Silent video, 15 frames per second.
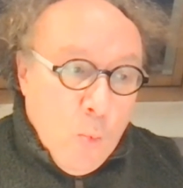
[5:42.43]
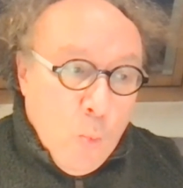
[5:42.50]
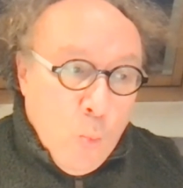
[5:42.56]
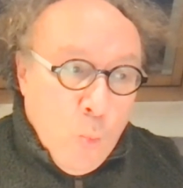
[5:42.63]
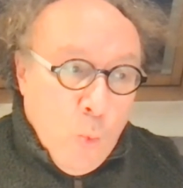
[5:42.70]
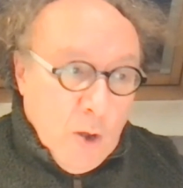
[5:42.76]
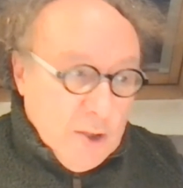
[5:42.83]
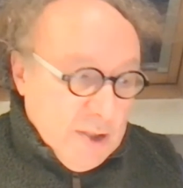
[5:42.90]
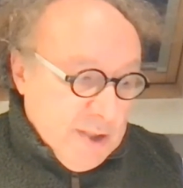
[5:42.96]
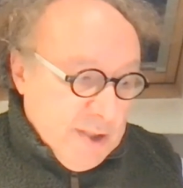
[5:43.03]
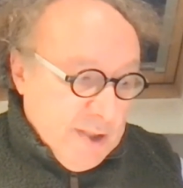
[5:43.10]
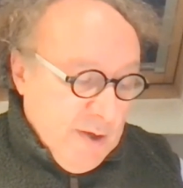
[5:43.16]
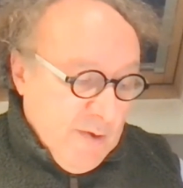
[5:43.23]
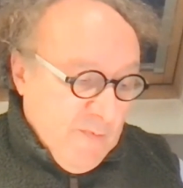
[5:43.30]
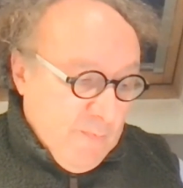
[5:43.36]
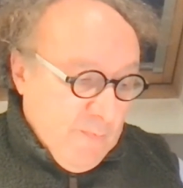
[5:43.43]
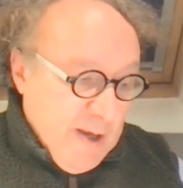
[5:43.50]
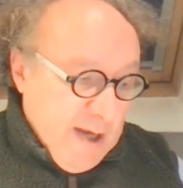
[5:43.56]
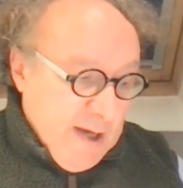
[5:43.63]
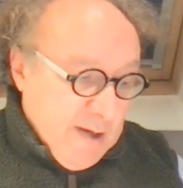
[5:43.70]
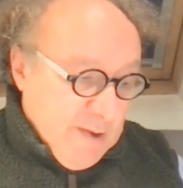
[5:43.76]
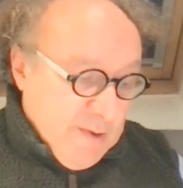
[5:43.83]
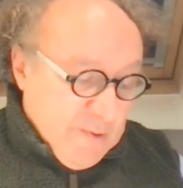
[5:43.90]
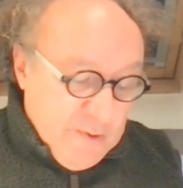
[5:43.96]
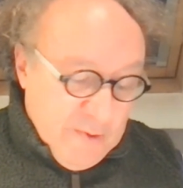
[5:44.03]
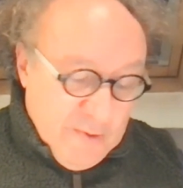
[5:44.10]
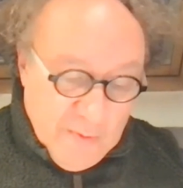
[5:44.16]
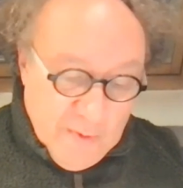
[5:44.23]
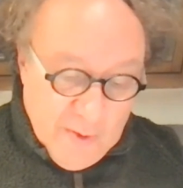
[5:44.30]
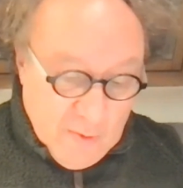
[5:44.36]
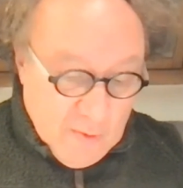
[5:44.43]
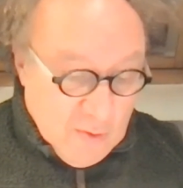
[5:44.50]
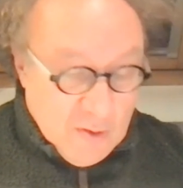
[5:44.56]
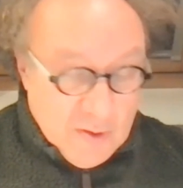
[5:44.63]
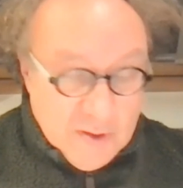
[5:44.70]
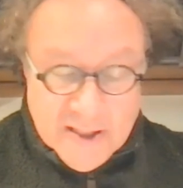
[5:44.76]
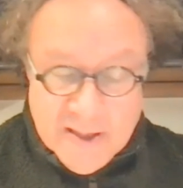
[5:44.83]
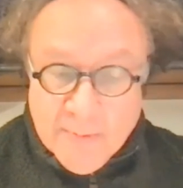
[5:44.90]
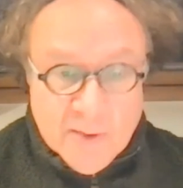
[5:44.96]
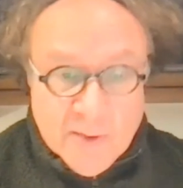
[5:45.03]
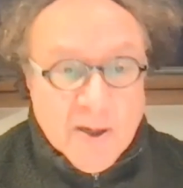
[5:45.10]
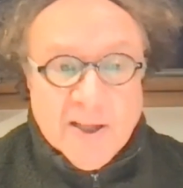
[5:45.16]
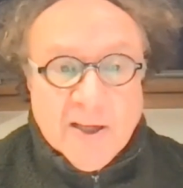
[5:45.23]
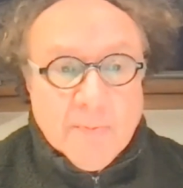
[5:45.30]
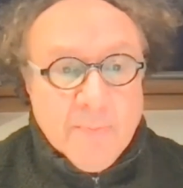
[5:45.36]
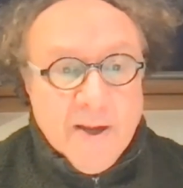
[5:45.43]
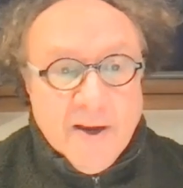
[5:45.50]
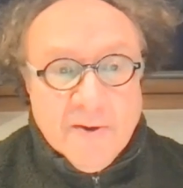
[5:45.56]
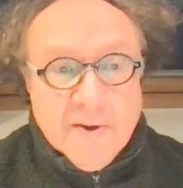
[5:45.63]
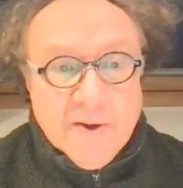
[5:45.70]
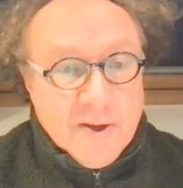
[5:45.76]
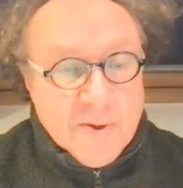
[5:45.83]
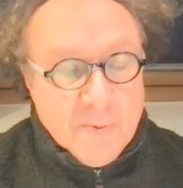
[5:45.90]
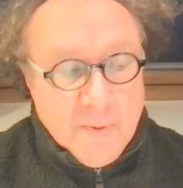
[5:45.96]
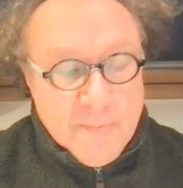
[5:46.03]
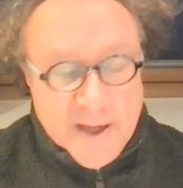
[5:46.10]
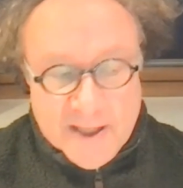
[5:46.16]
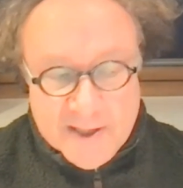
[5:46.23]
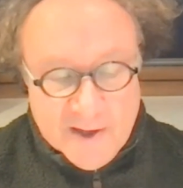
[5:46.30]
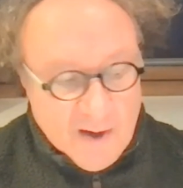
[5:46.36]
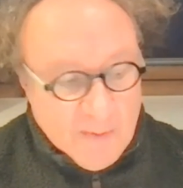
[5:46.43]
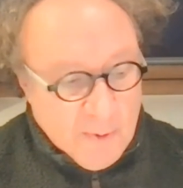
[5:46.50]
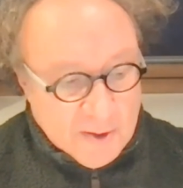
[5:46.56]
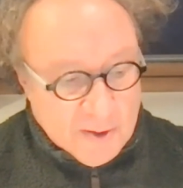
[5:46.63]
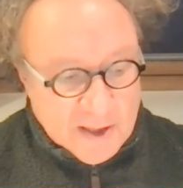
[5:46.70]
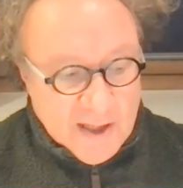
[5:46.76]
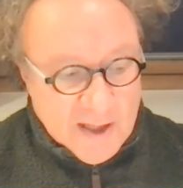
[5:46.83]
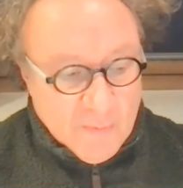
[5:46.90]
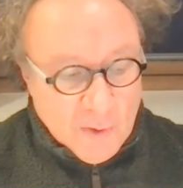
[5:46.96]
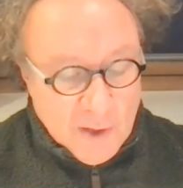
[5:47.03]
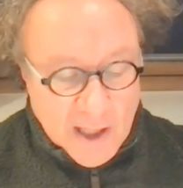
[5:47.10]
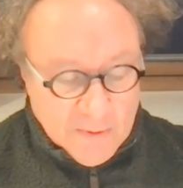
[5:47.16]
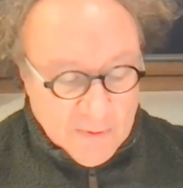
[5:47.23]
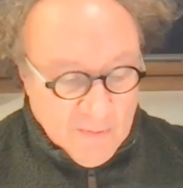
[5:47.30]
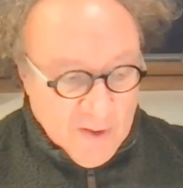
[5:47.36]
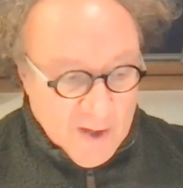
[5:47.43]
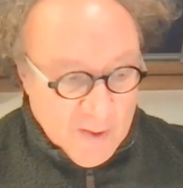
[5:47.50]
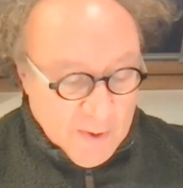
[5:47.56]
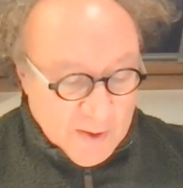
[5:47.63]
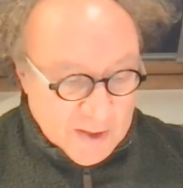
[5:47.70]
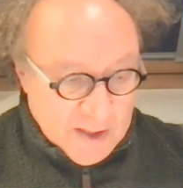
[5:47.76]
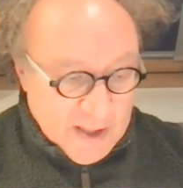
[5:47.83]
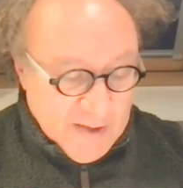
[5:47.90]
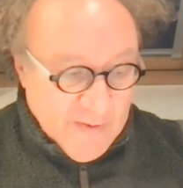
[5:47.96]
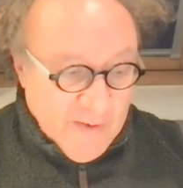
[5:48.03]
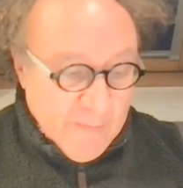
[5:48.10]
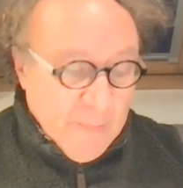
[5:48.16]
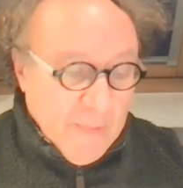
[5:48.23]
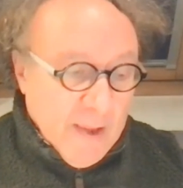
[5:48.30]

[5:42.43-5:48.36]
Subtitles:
once you've been through your symptomatic period, you were PCR positive or lateral flow positive,